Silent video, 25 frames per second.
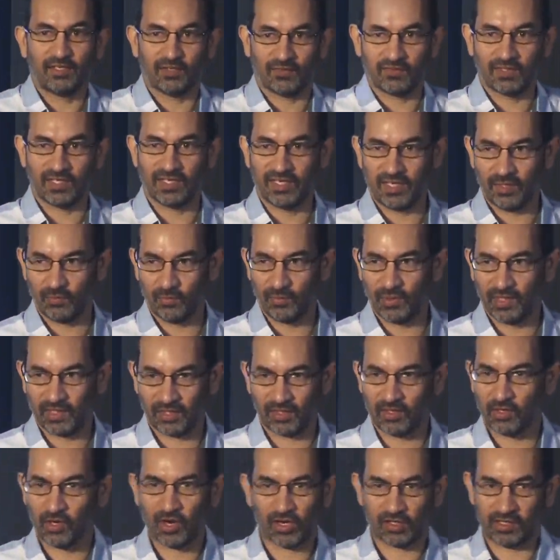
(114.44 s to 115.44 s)
of the day,
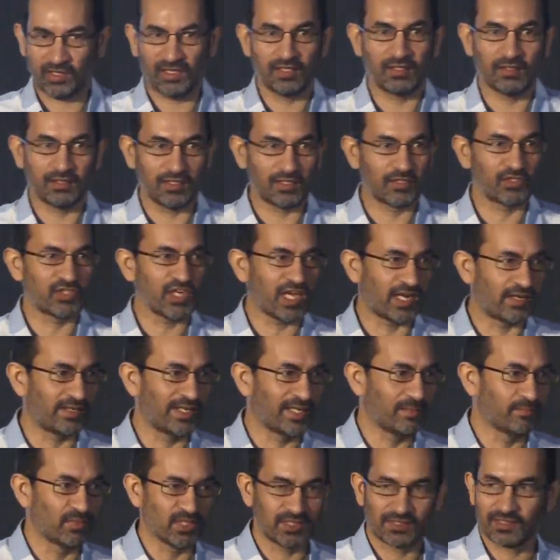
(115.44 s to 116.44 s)
we're not in the
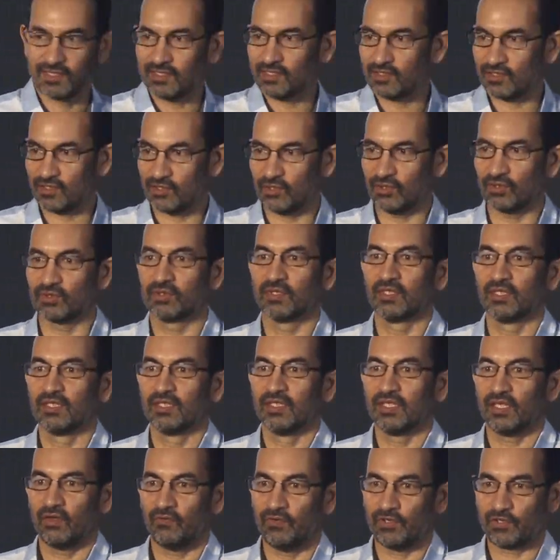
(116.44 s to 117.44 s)
charity business. So
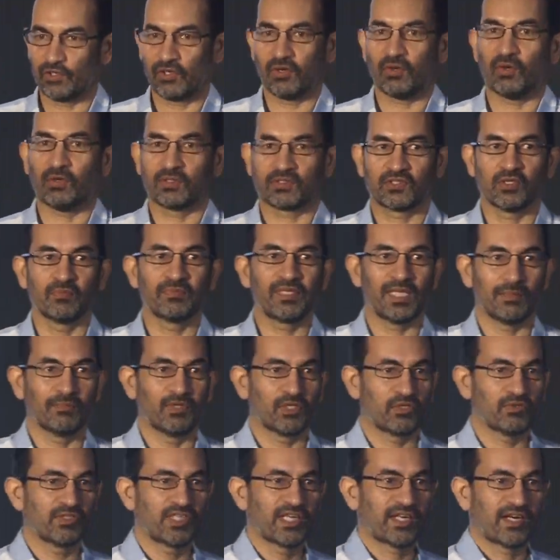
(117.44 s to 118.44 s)
we should also be
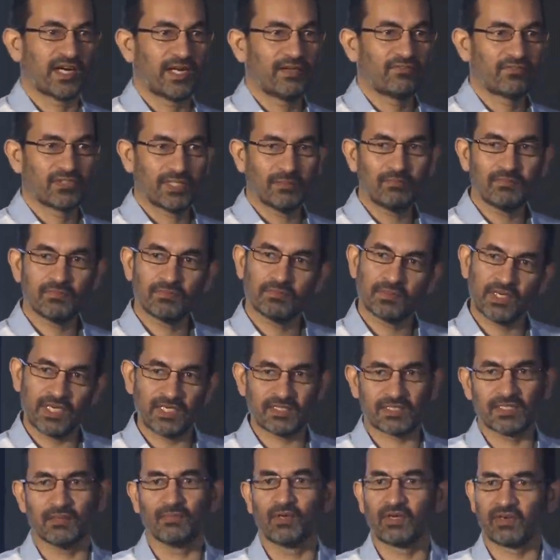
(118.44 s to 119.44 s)
able to derive some
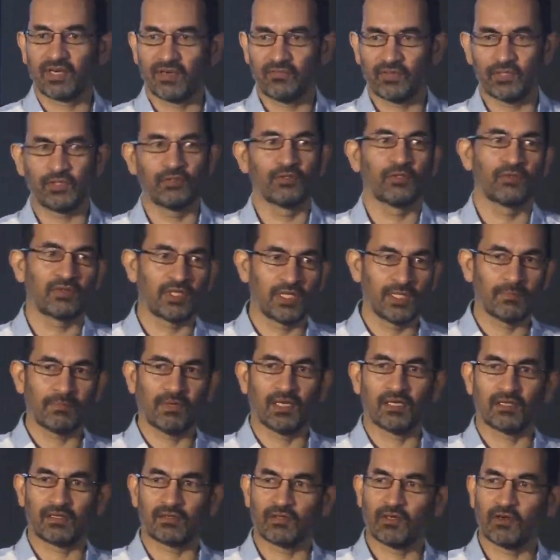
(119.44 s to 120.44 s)
reasonable revenue to keep
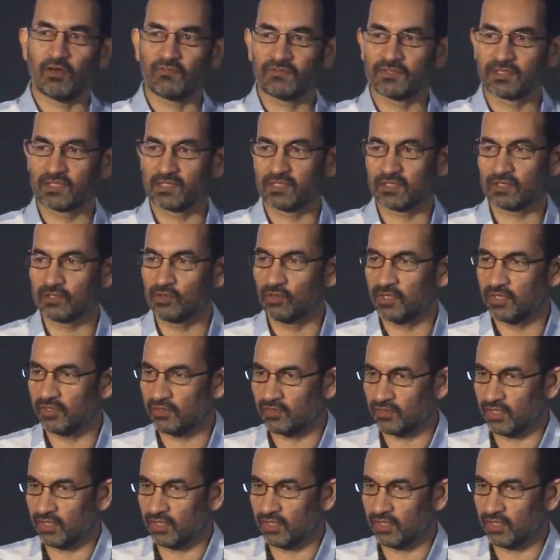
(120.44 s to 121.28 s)
our offices going, to